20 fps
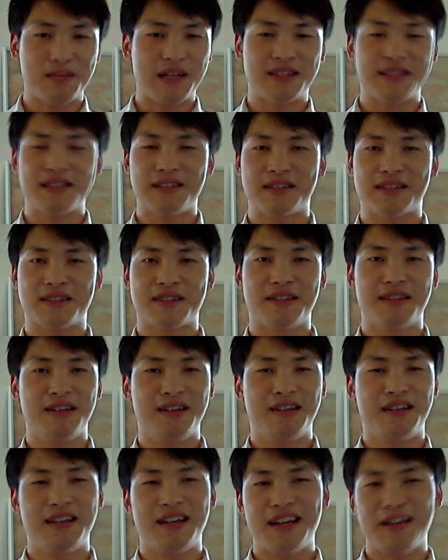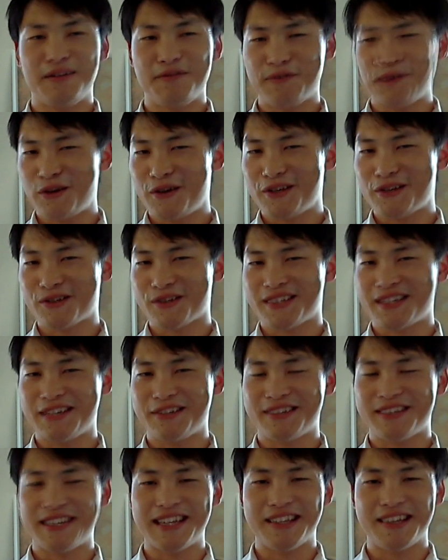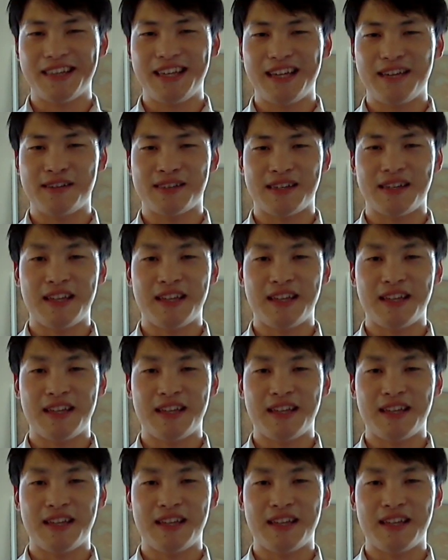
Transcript: It's very interesting to say the least.